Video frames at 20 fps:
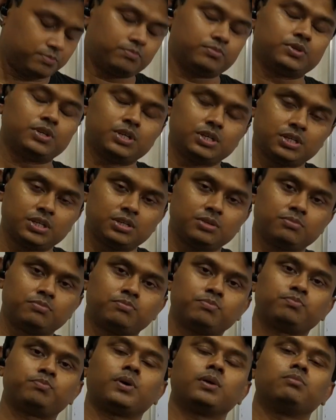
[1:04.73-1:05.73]

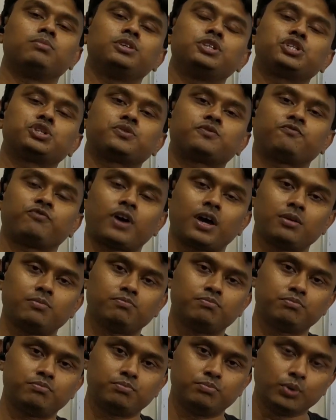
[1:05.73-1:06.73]
he published
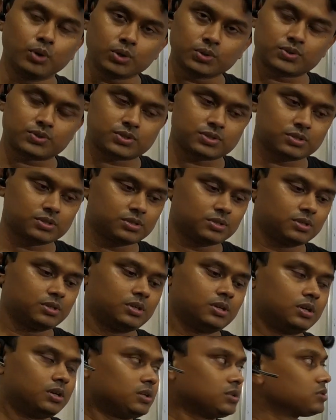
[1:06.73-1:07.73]
5 books.
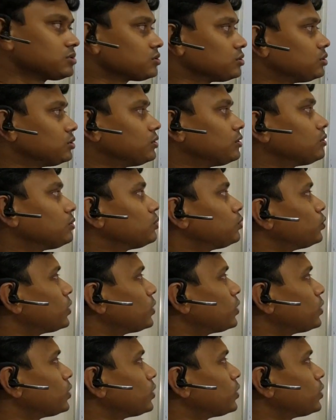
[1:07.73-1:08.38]
So